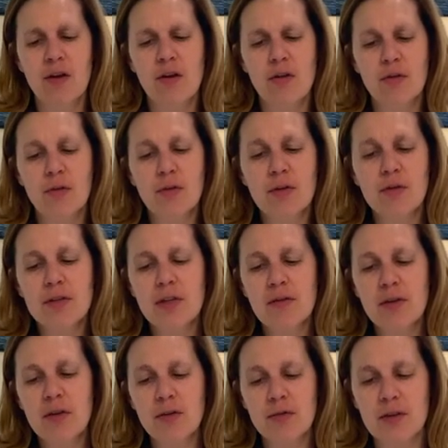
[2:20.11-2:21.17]
Through use of
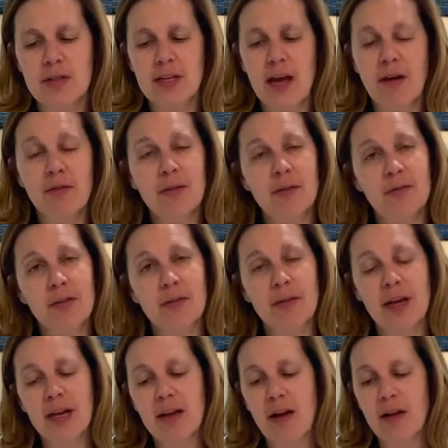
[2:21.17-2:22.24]
an ultrasound, the
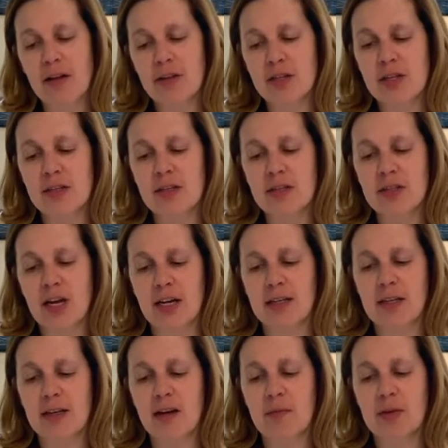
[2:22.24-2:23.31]
radiologist
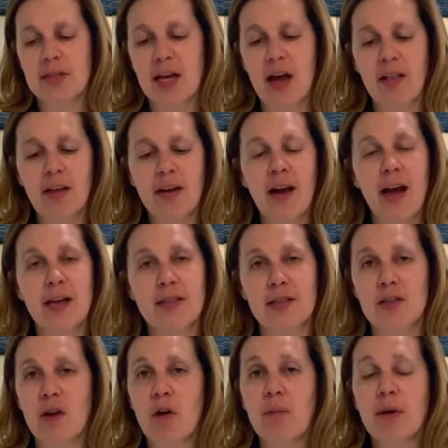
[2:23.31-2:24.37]
injected a metallic
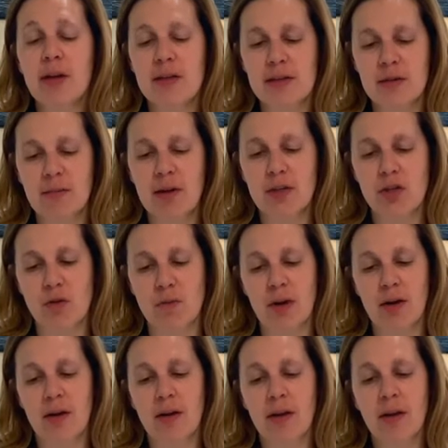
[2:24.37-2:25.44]
isotope into my
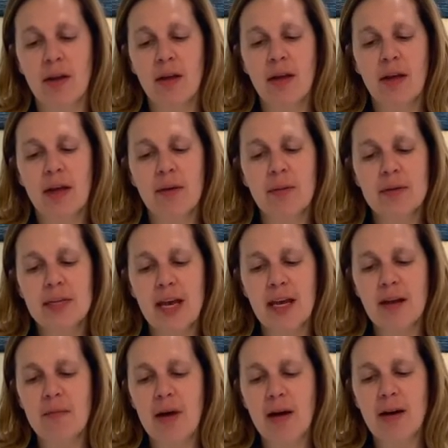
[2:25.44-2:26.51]
tumor. It would take
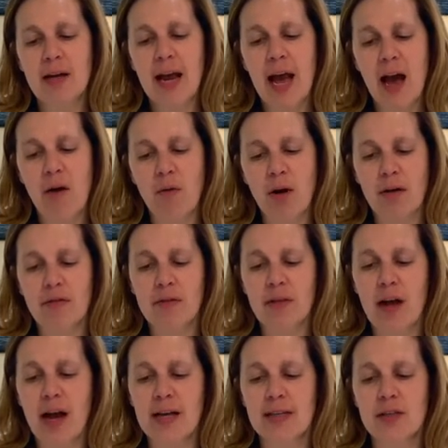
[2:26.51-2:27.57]
about an hour for the
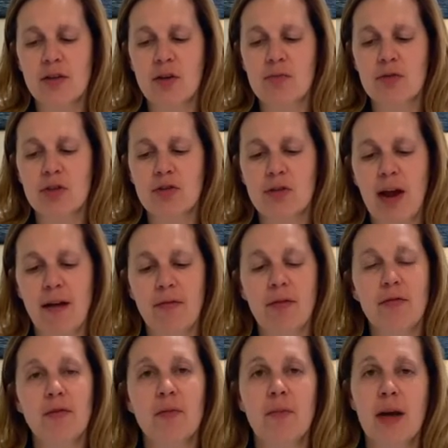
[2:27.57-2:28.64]
isotope to travel
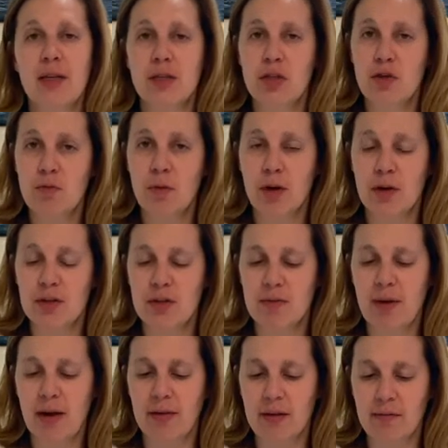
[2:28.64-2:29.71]
from my tumor to
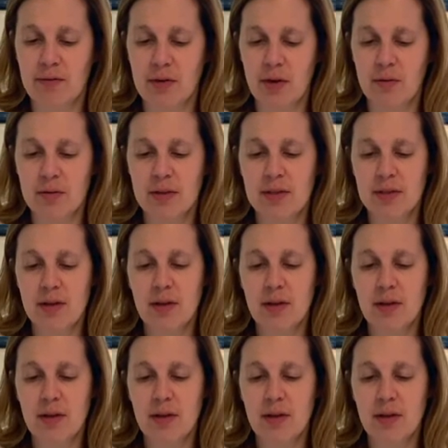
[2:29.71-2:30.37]
my lymph nodes.